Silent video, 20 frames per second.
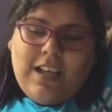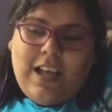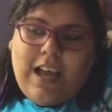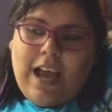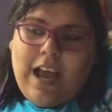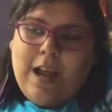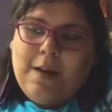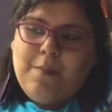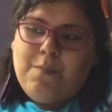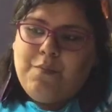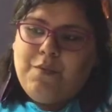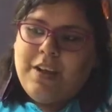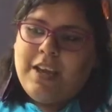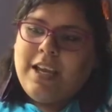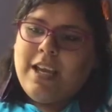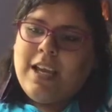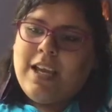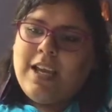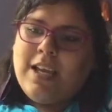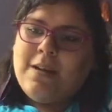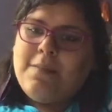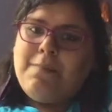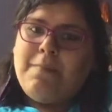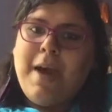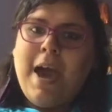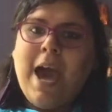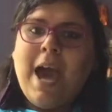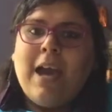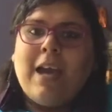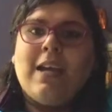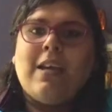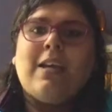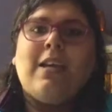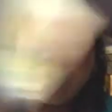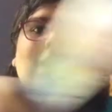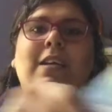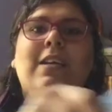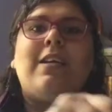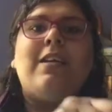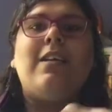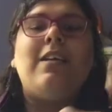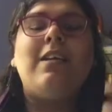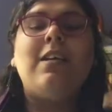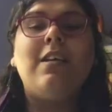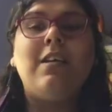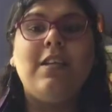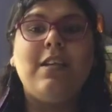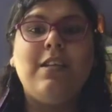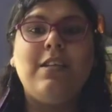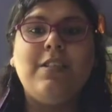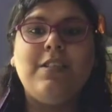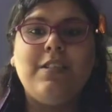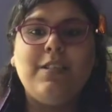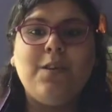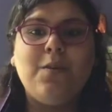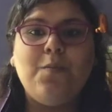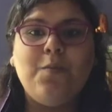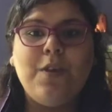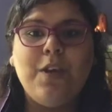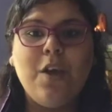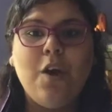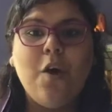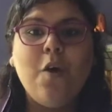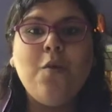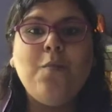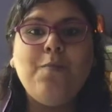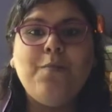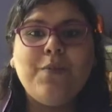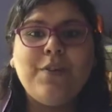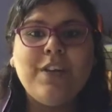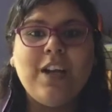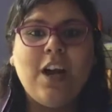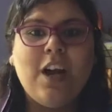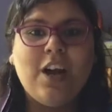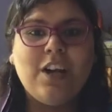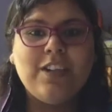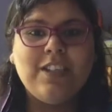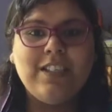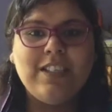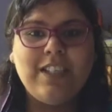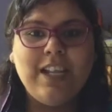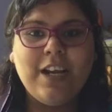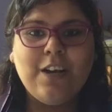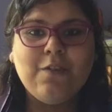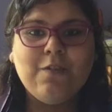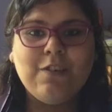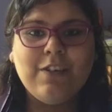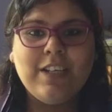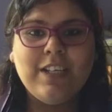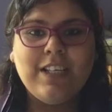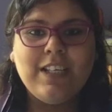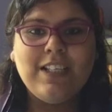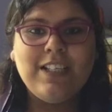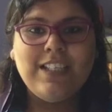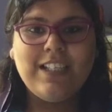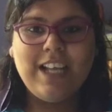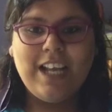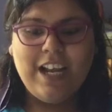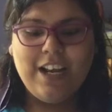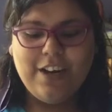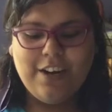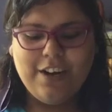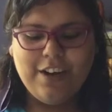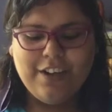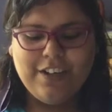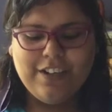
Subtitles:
and bringing it back. So we open our sacred container.